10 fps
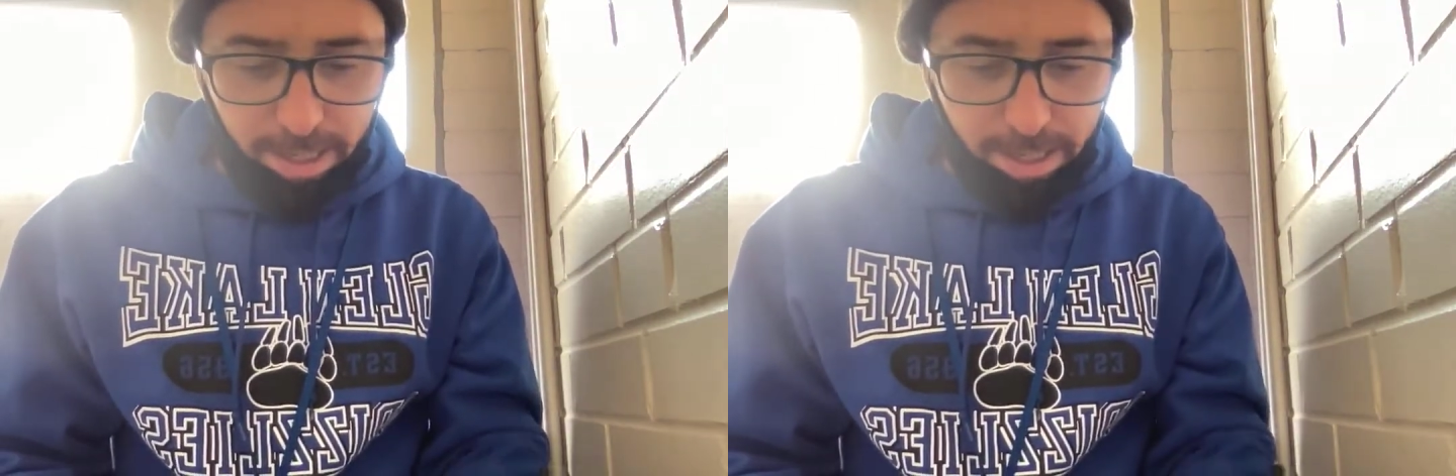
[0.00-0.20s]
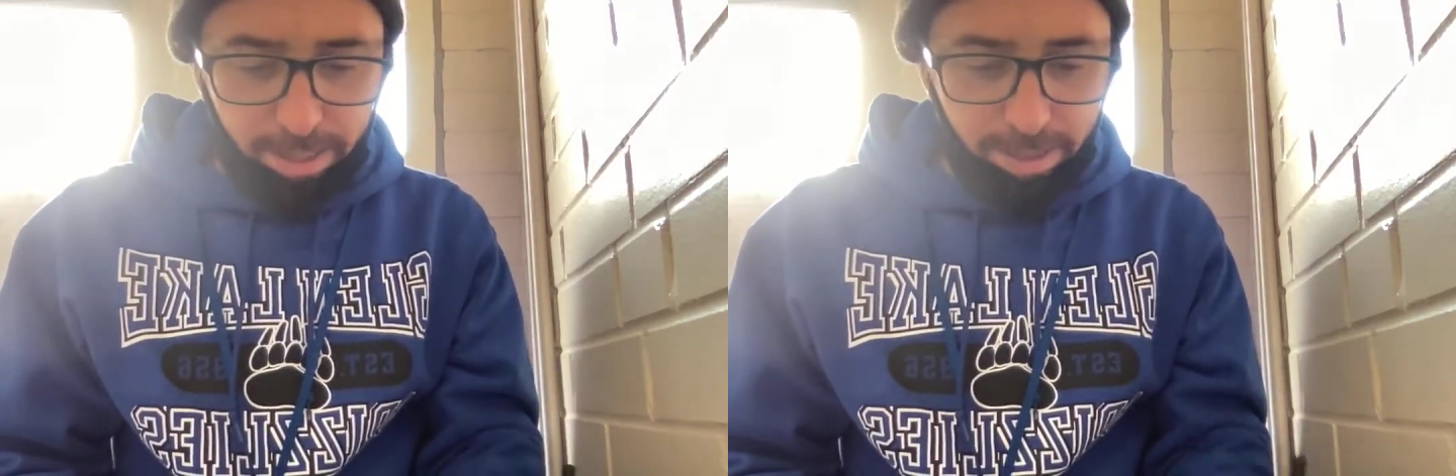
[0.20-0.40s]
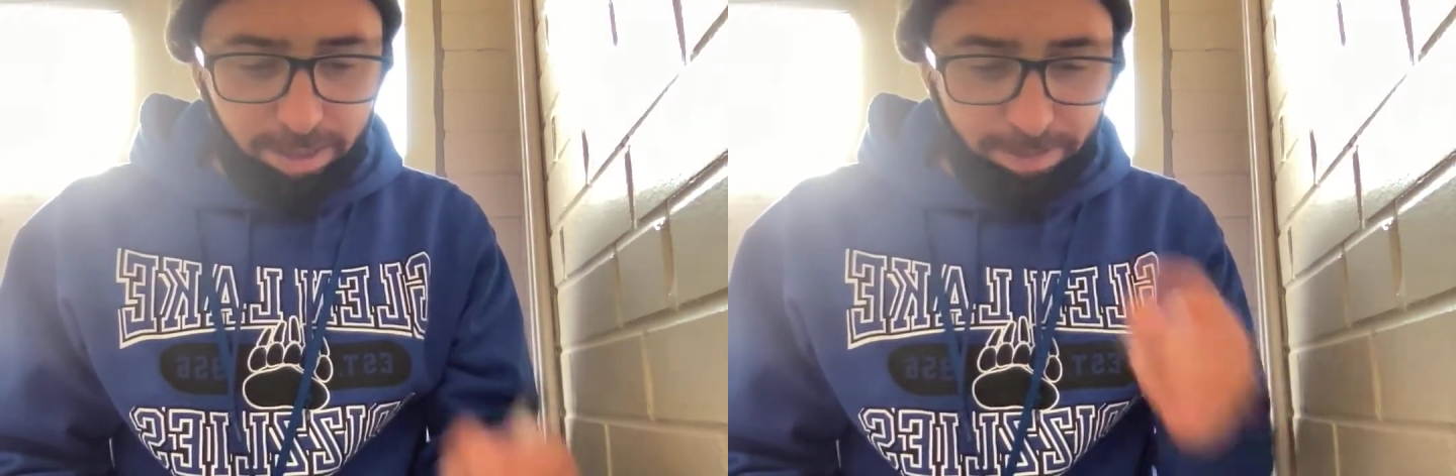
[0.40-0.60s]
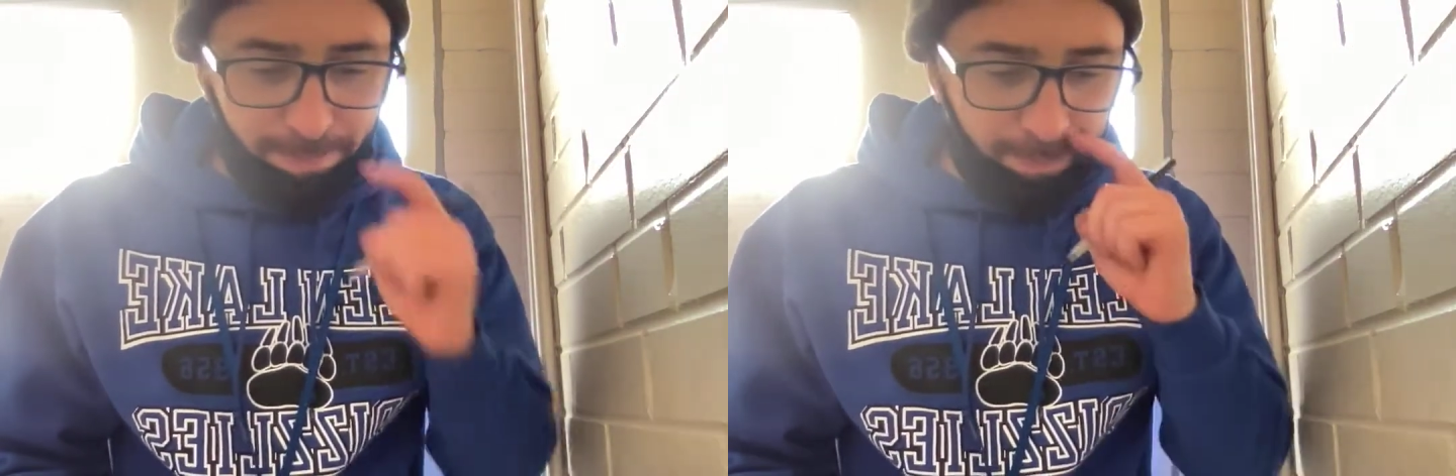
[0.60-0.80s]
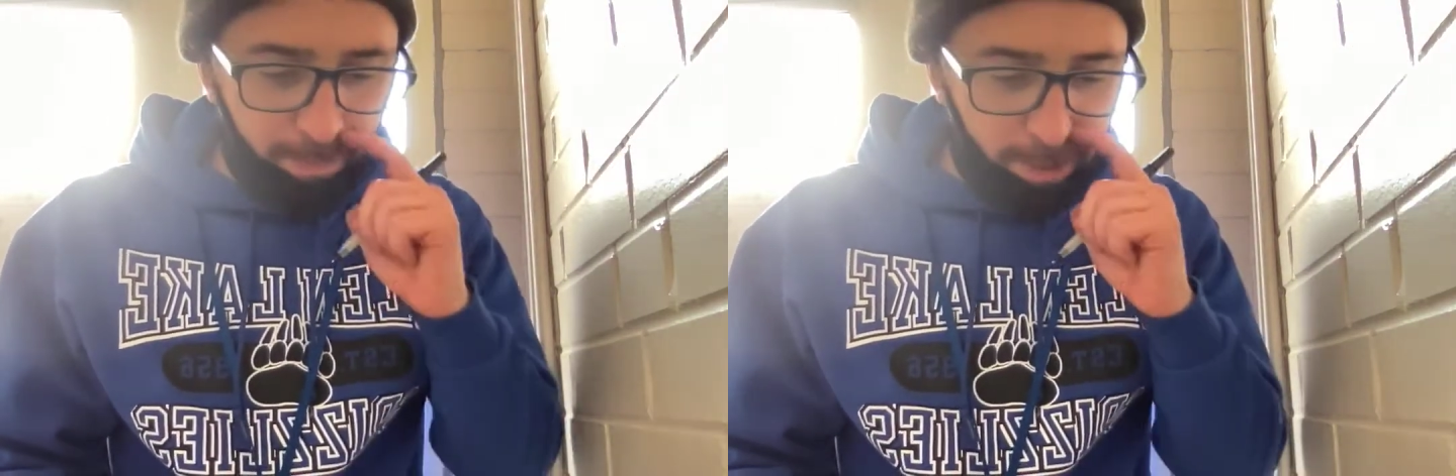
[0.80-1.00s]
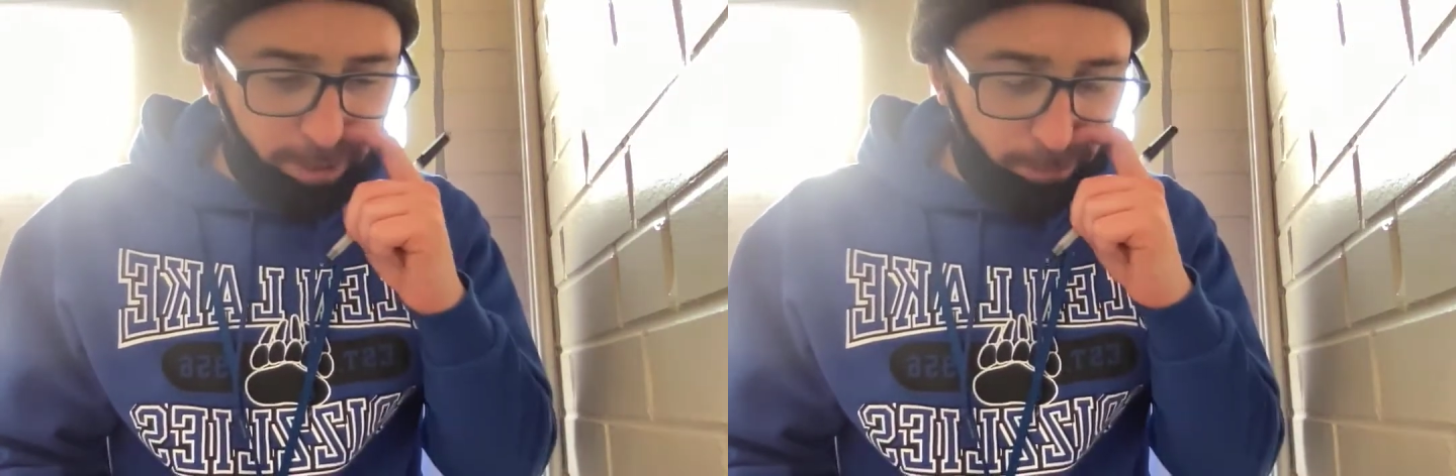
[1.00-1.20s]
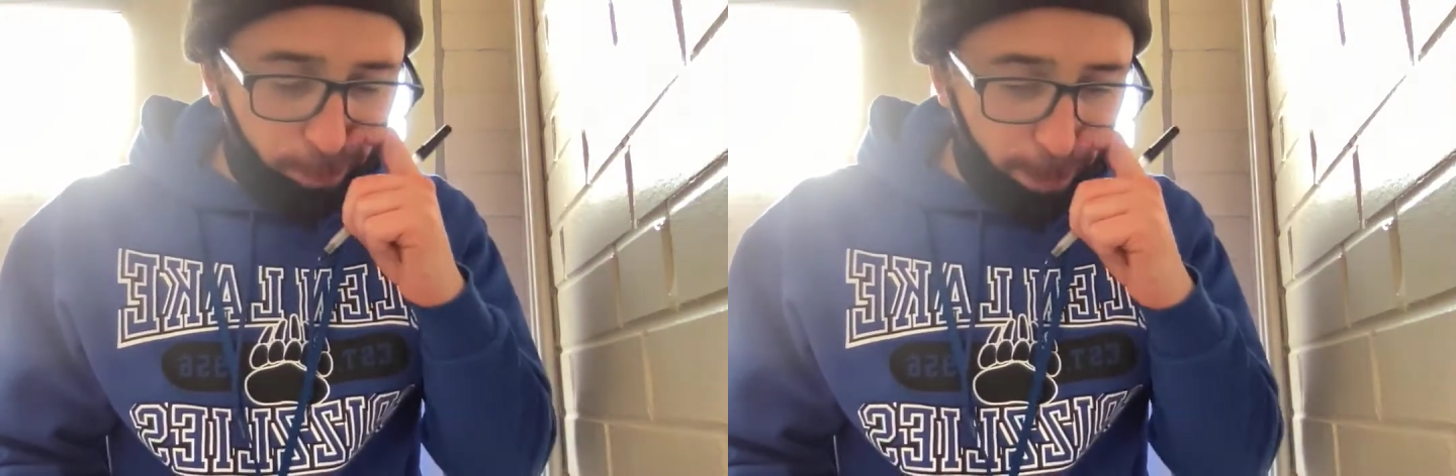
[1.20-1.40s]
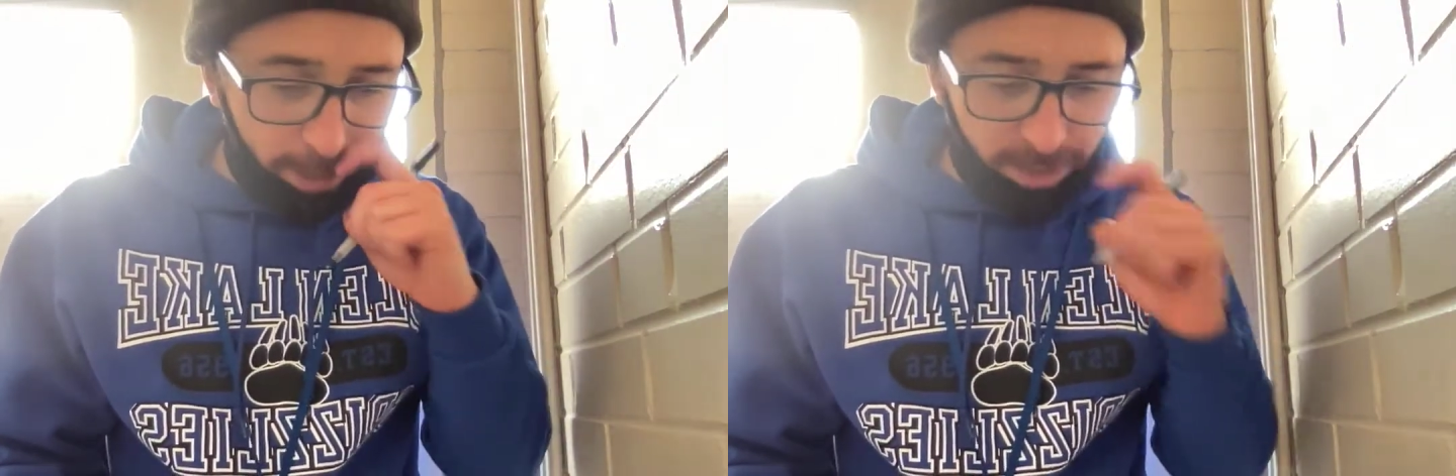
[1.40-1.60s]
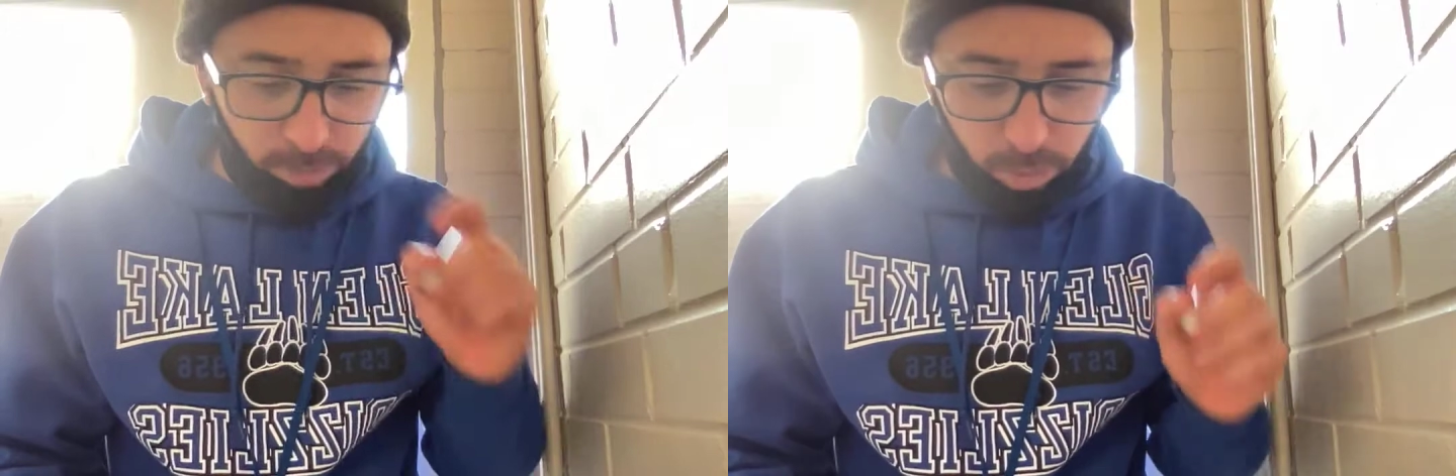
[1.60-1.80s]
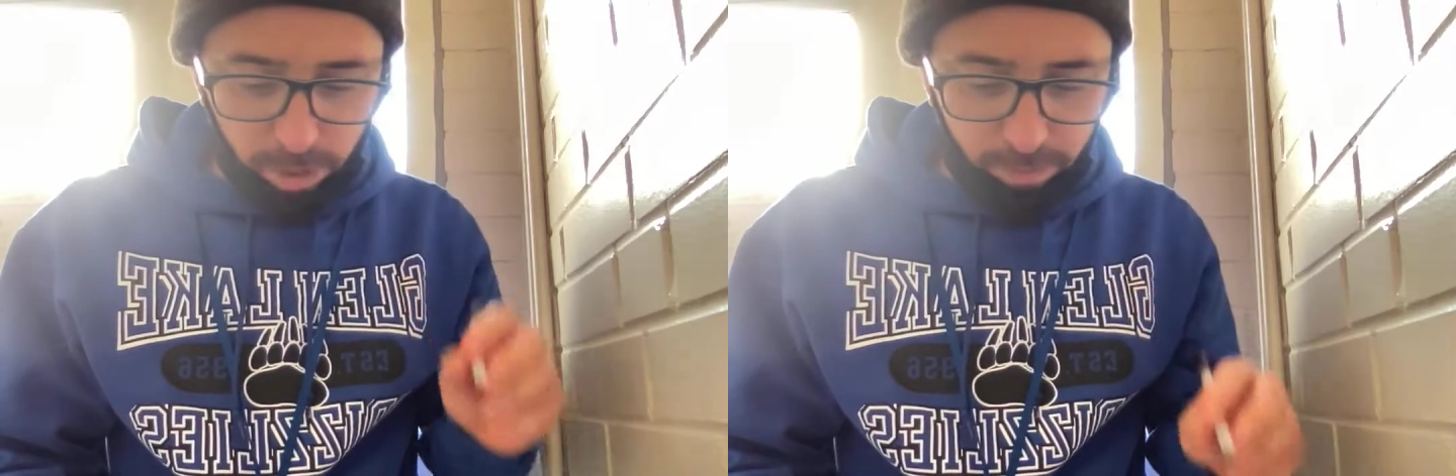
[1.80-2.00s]
Self-corrected
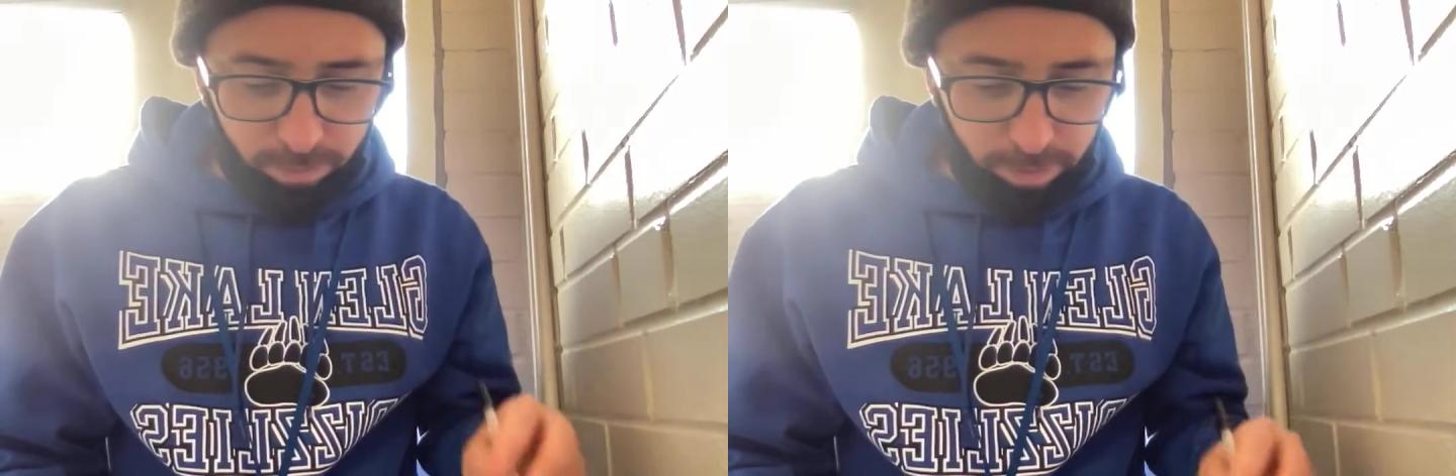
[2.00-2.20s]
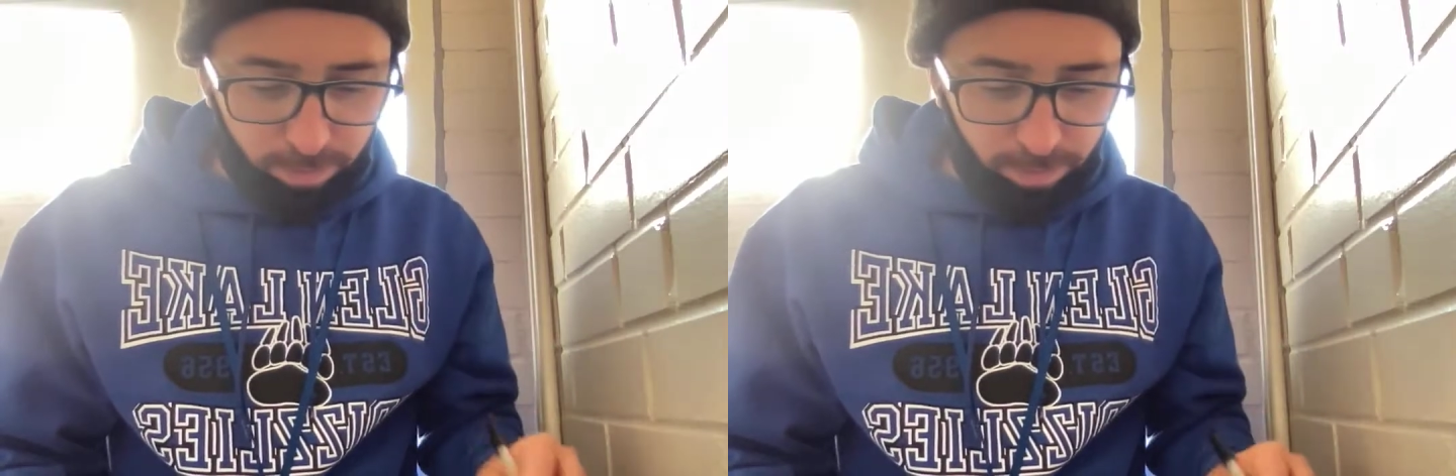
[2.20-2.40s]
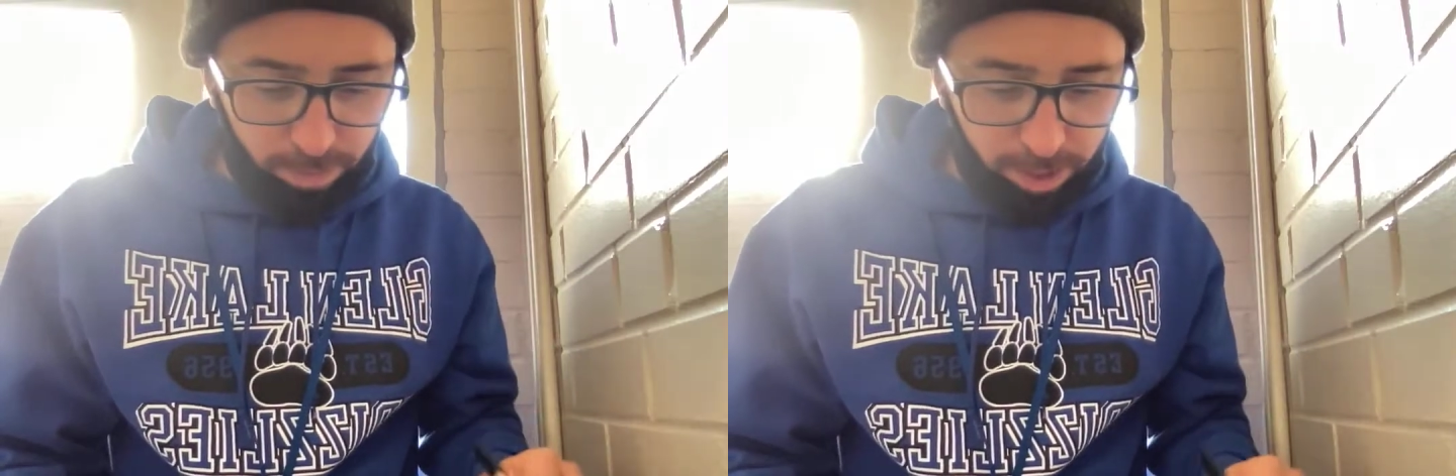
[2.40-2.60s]
one of them